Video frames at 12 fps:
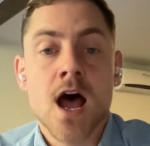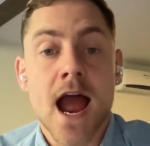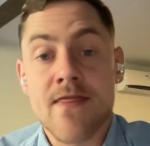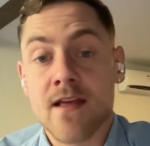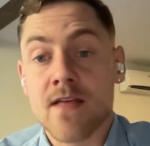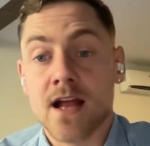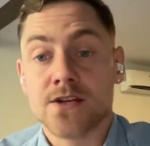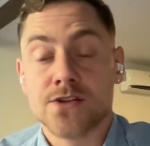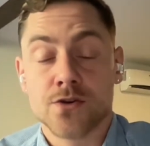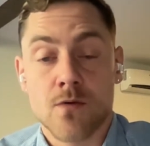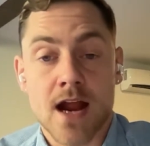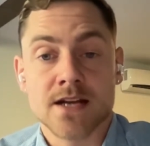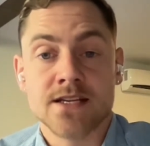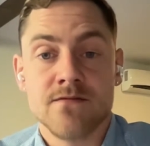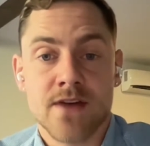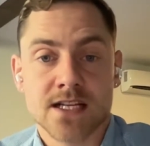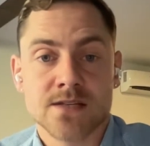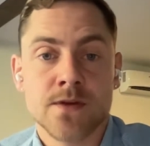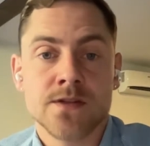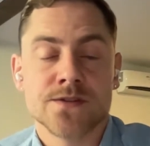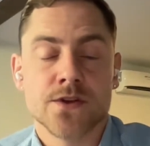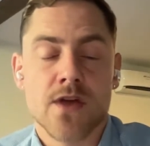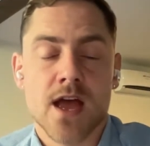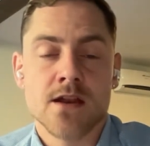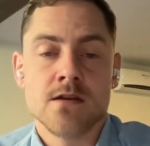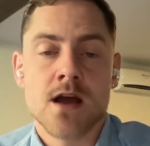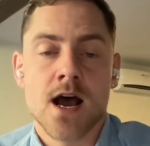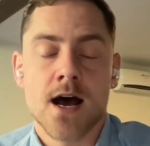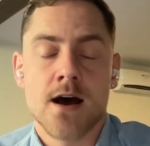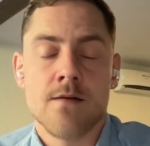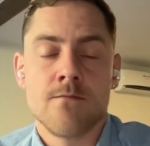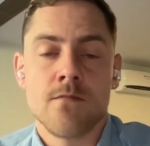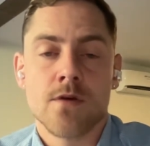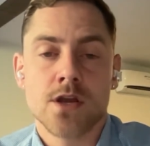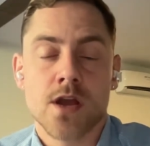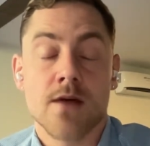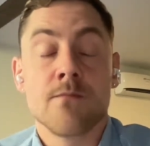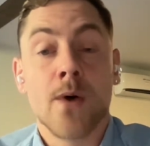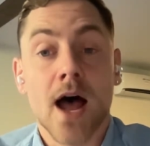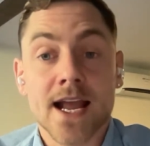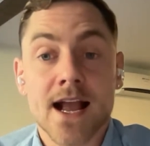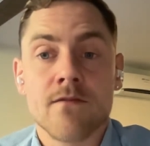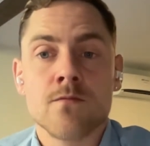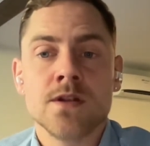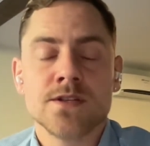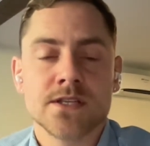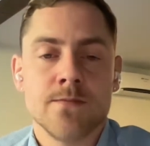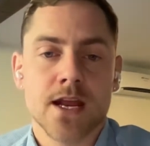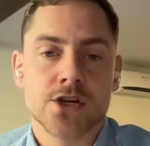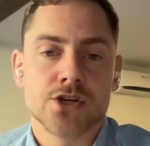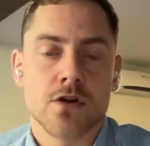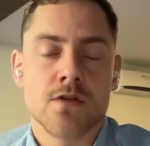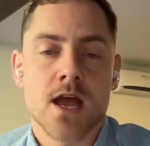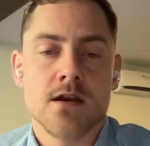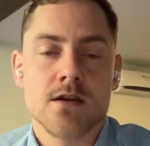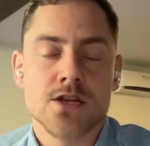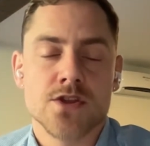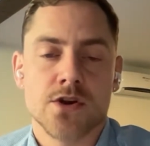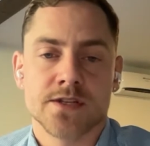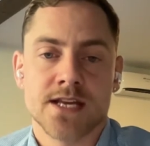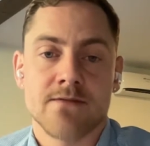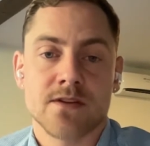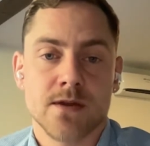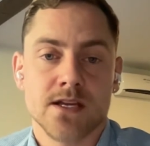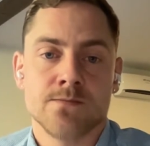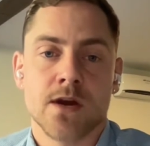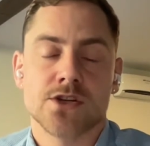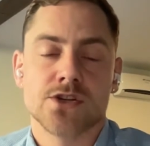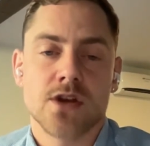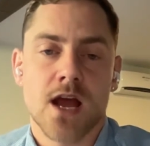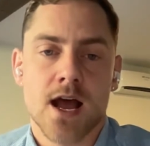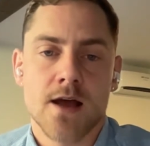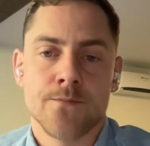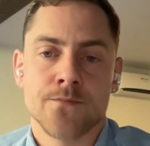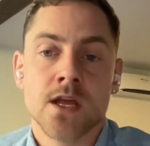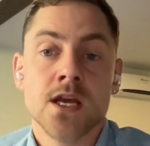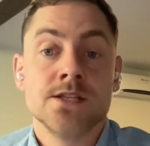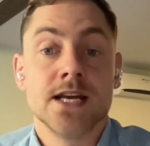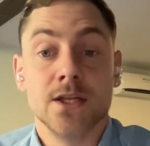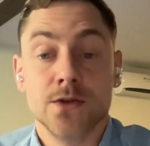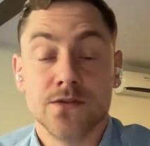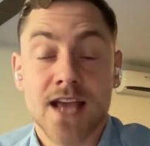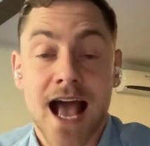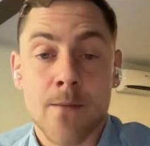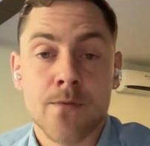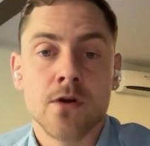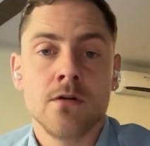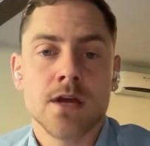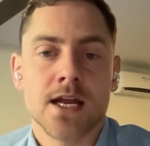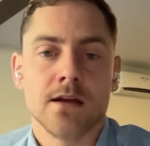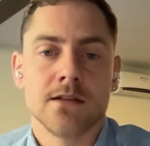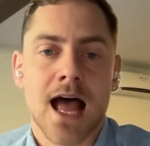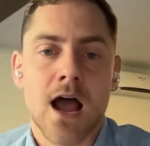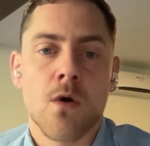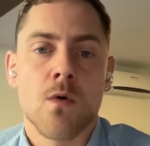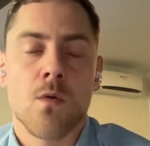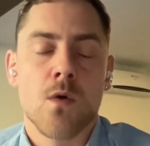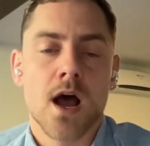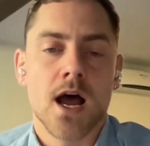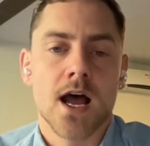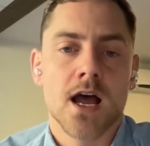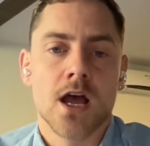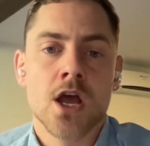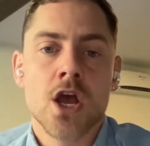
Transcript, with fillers: I think that direct investment, so that um, by governments to make sure that there doesn't have to be as much um, dilutive capital and allow uh,